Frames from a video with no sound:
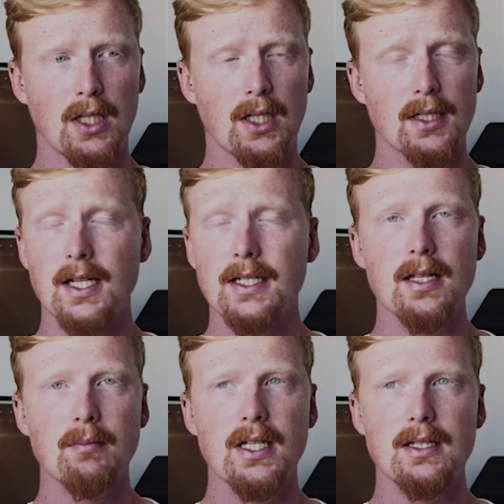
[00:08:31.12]
I take
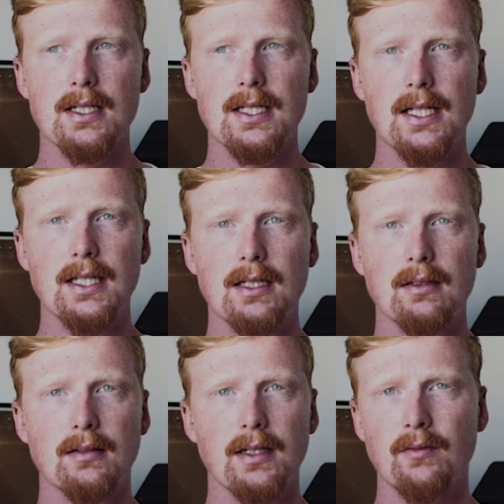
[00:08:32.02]
10 minutes a day,
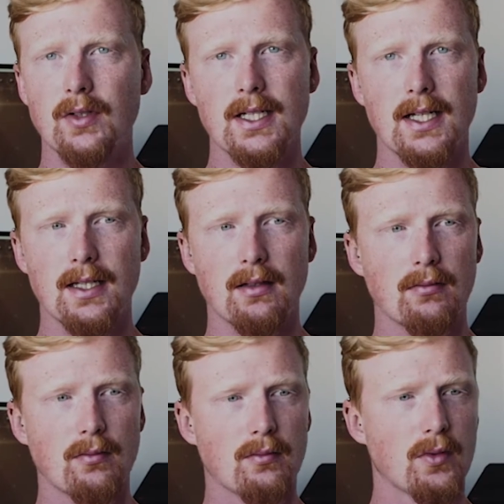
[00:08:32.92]
every day.
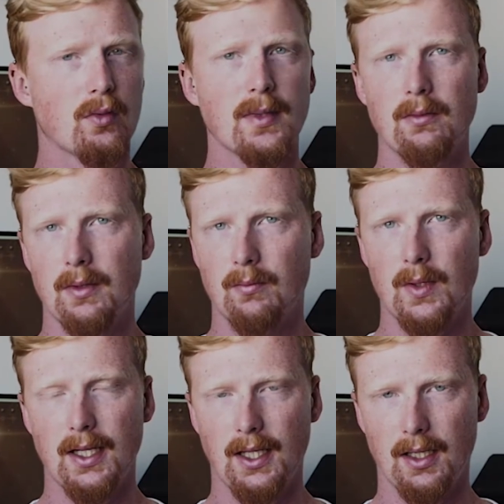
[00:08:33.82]
Normally when I'm
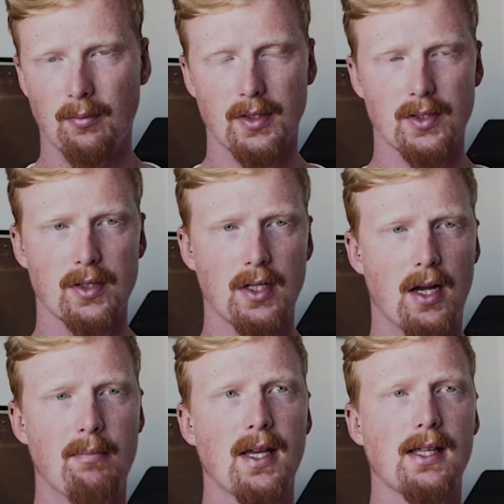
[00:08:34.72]
waking up, I just
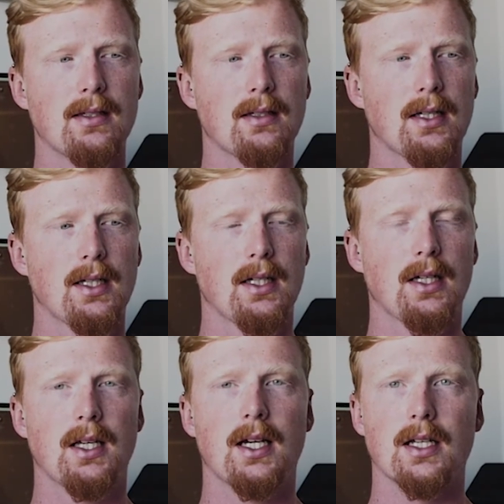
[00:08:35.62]
lie in bed
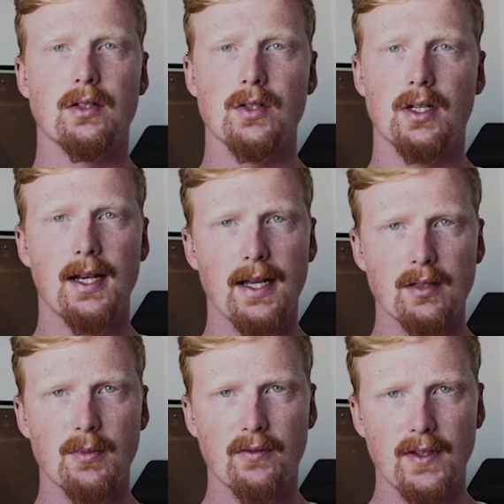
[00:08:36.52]
and I just
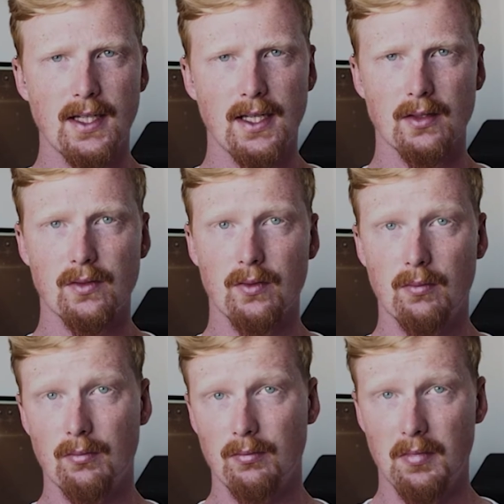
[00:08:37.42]
collect my feelings
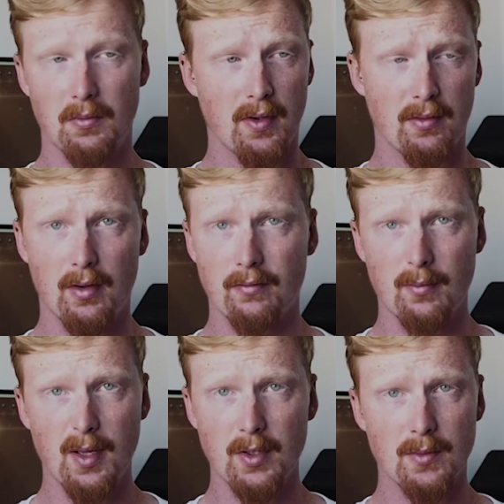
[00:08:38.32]
from whether I've
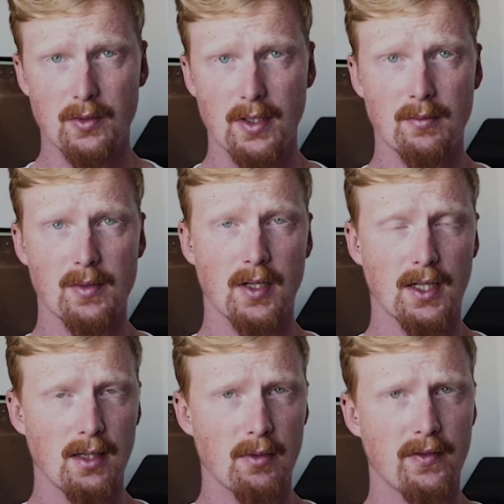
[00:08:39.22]
remembered my dreams, but I
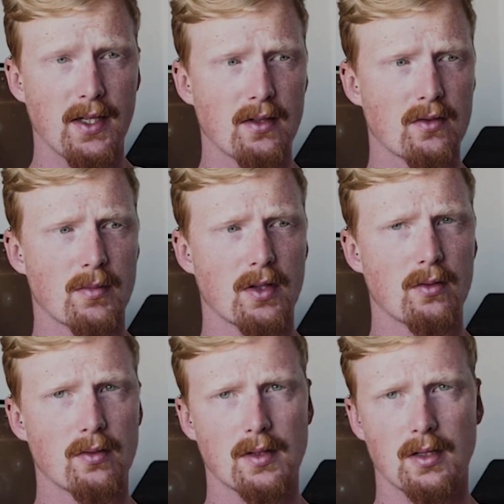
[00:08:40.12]
collect my feelings from my
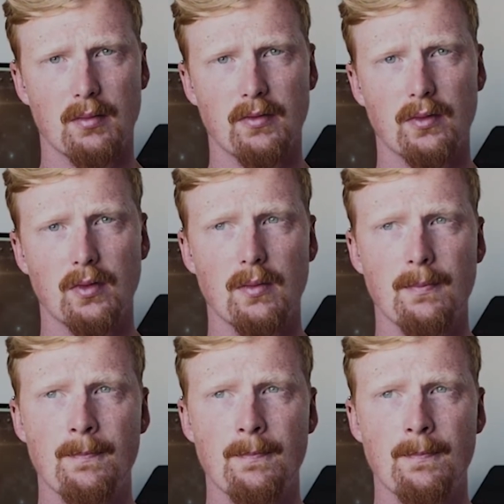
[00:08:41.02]
thoughts the night before,